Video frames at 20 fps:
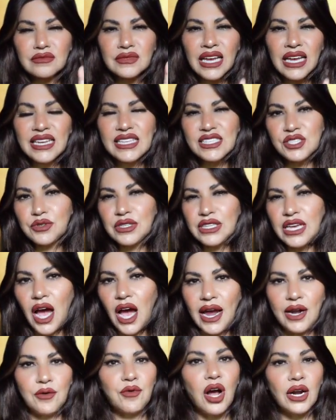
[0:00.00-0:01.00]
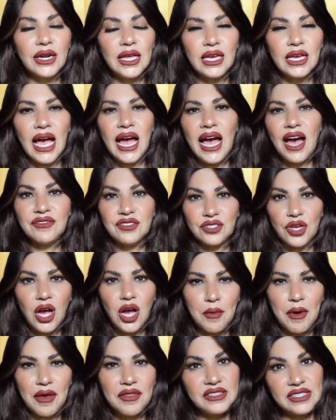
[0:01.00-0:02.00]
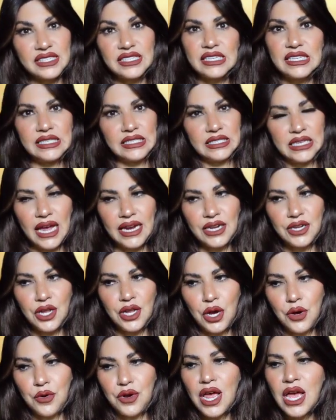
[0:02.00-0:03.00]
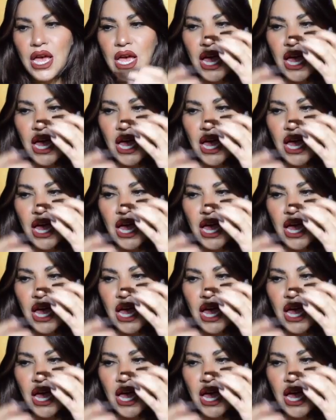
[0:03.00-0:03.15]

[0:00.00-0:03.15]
And it's really ironic. I have to talk about this as a side note.